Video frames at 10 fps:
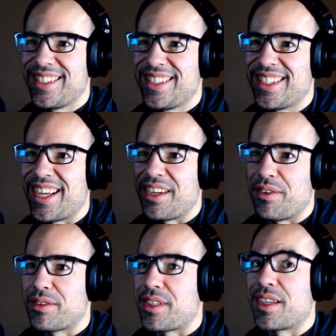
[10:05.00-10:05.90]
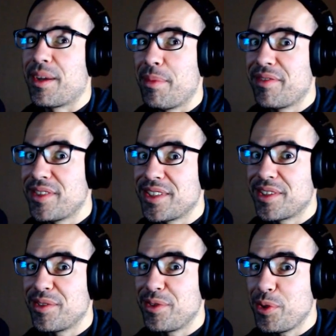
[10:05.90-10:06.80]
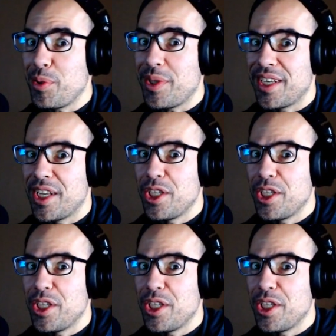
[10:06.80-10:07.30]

I was like, come on, let's go do it. Do the thing.